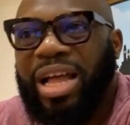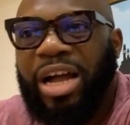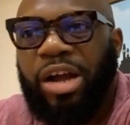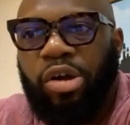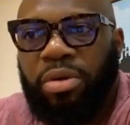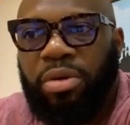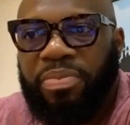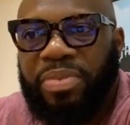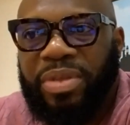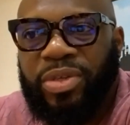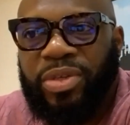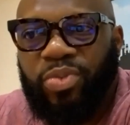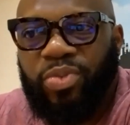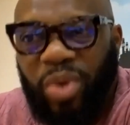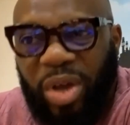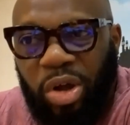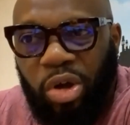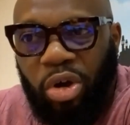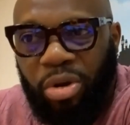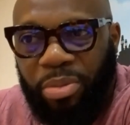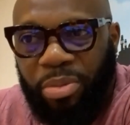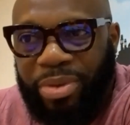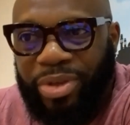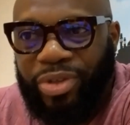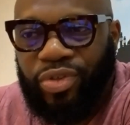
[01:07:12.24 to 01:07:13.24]
companies who were
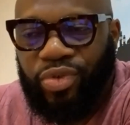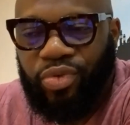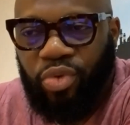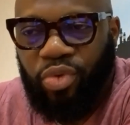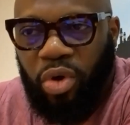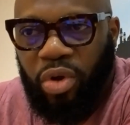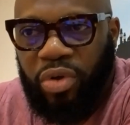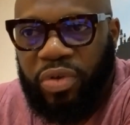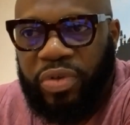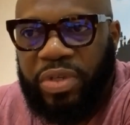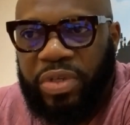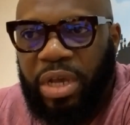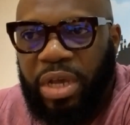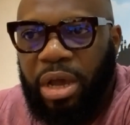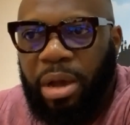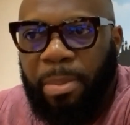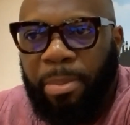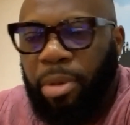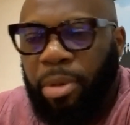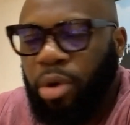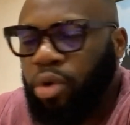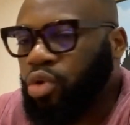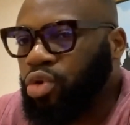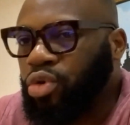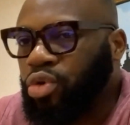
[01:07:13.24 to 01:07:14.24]
coming to us,
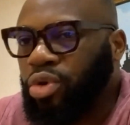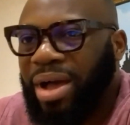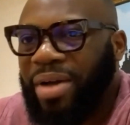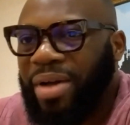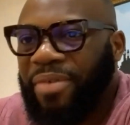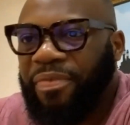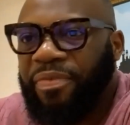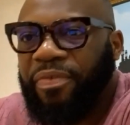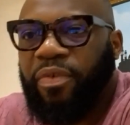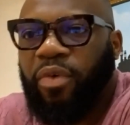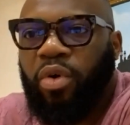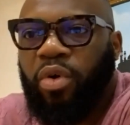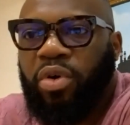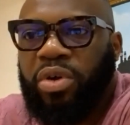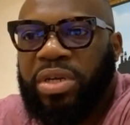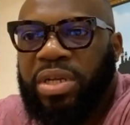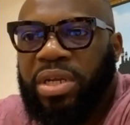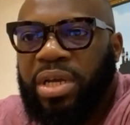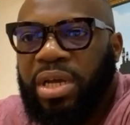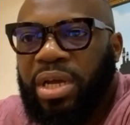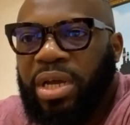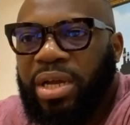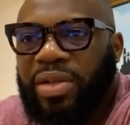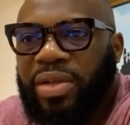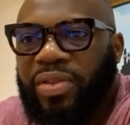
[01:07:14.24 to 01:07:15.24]
but couldn't afford
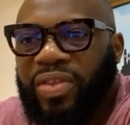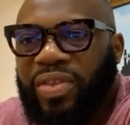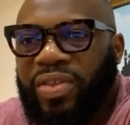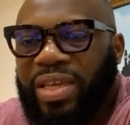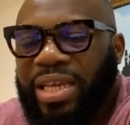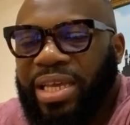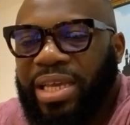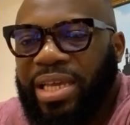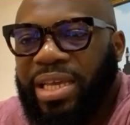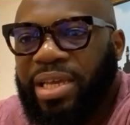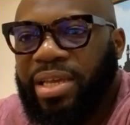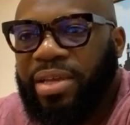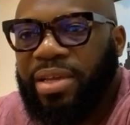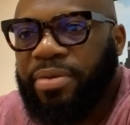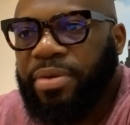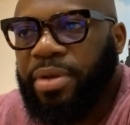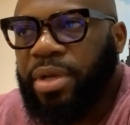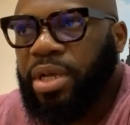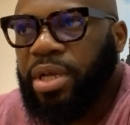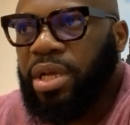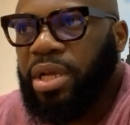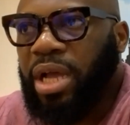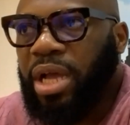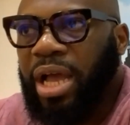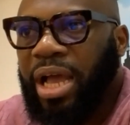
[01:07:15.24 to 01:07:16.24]
the
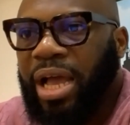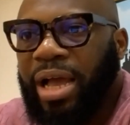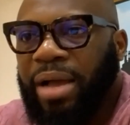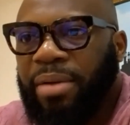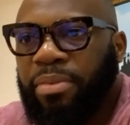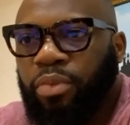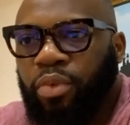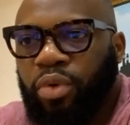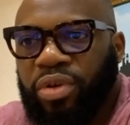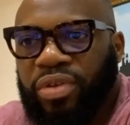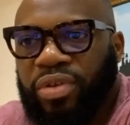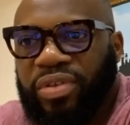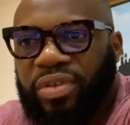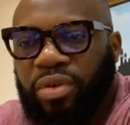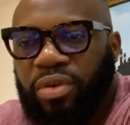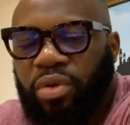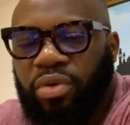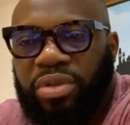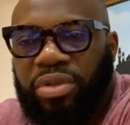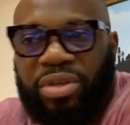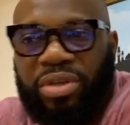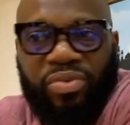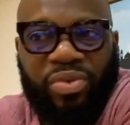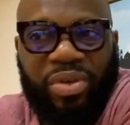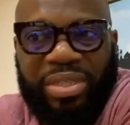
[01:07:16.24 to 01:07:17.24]

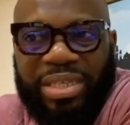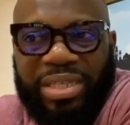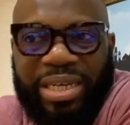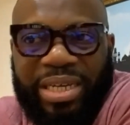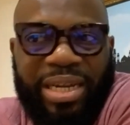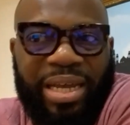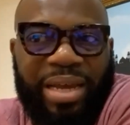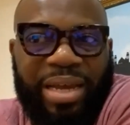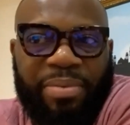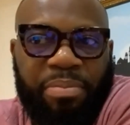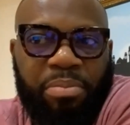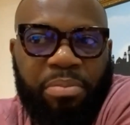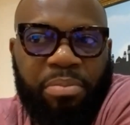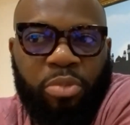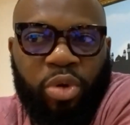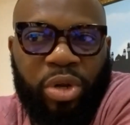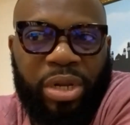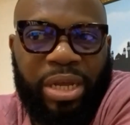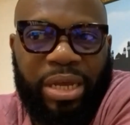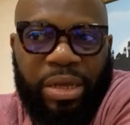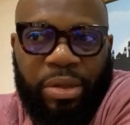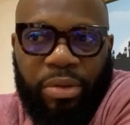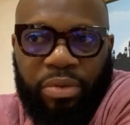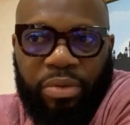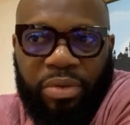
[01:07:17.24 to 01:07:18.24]
the retainer
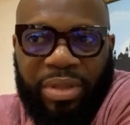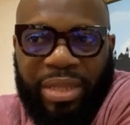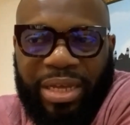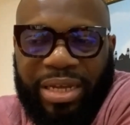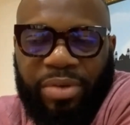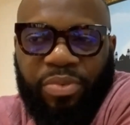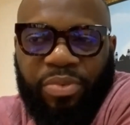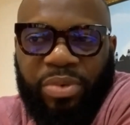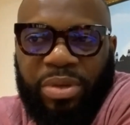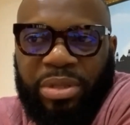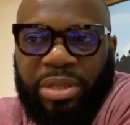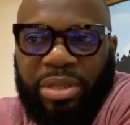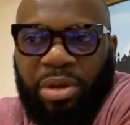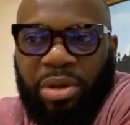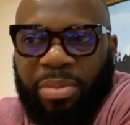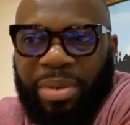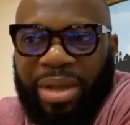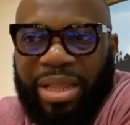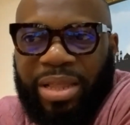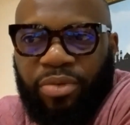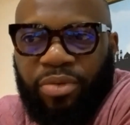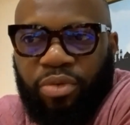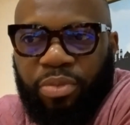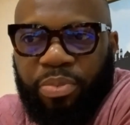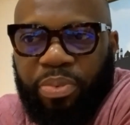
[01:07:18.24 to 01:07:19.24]
model that we
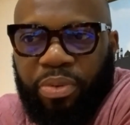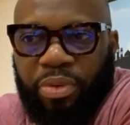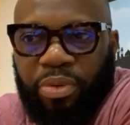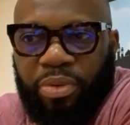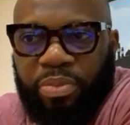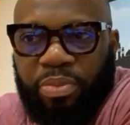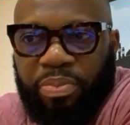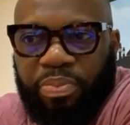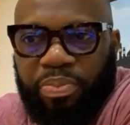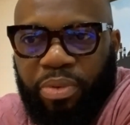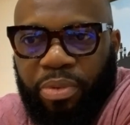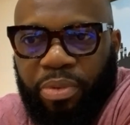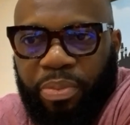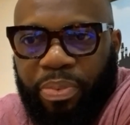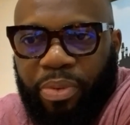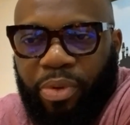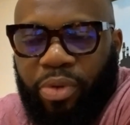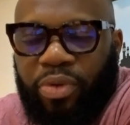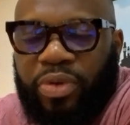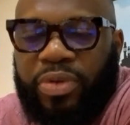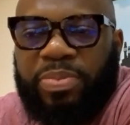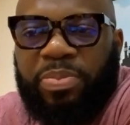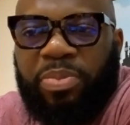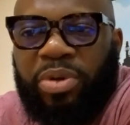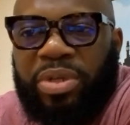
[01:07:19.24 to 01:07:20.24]
normally would
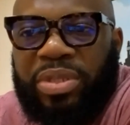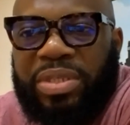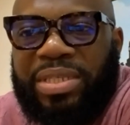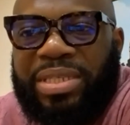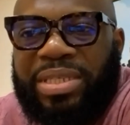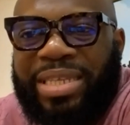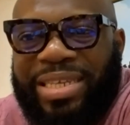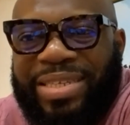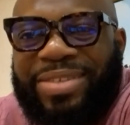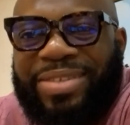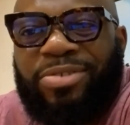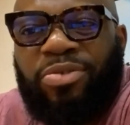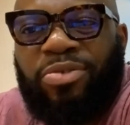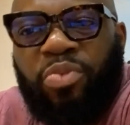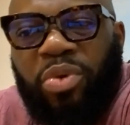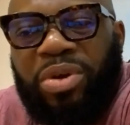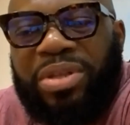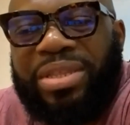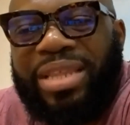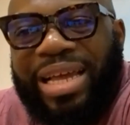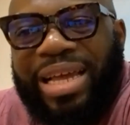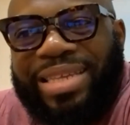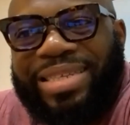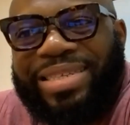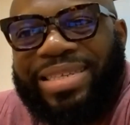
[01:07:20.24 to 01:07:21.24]
propose, but they still
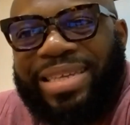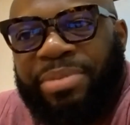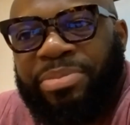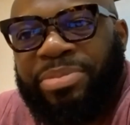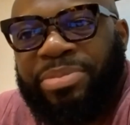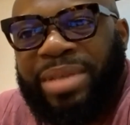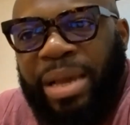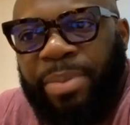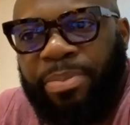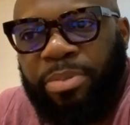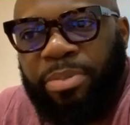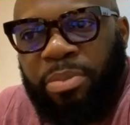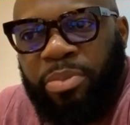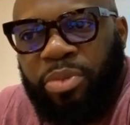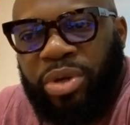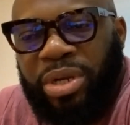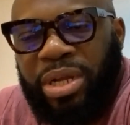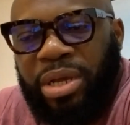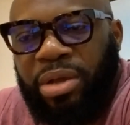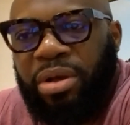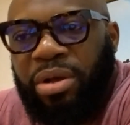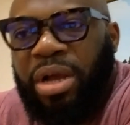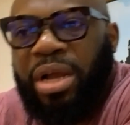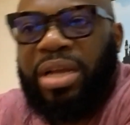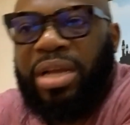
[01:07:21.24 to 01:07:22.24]
want that same type of
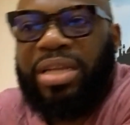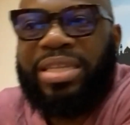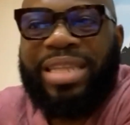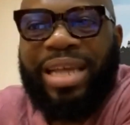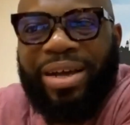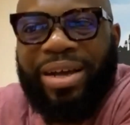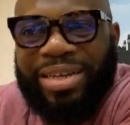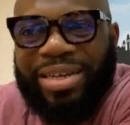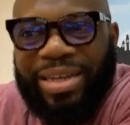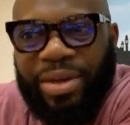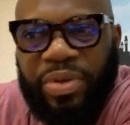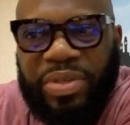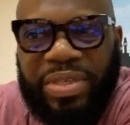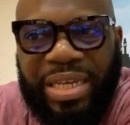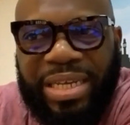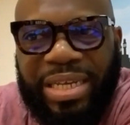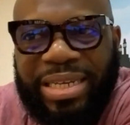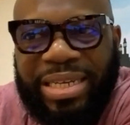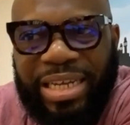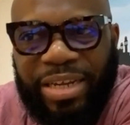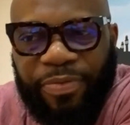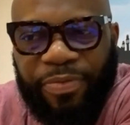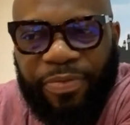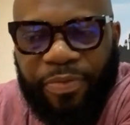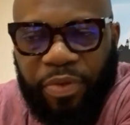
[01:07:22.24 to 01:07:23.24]
model. Now there was a
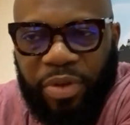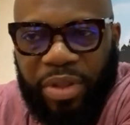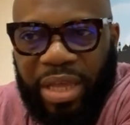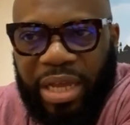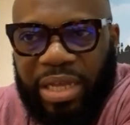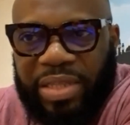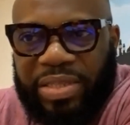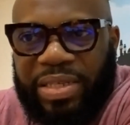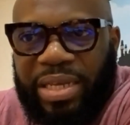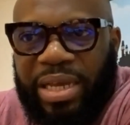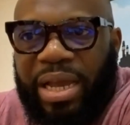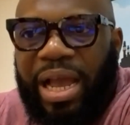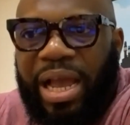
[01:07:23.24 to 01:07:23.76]
need for that.